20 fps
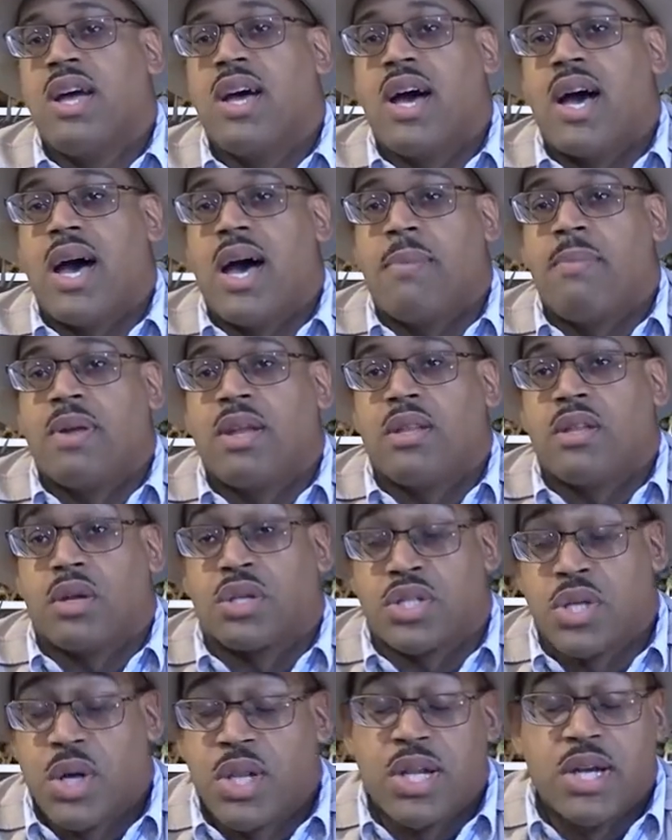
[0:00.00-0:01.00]
Uh, they're
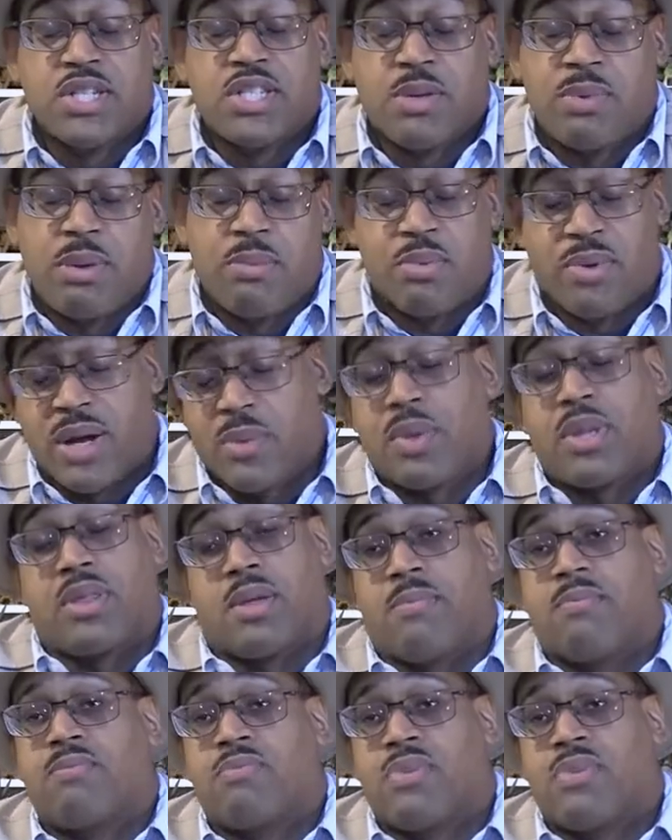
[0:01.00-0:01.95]
so close that we bred with them.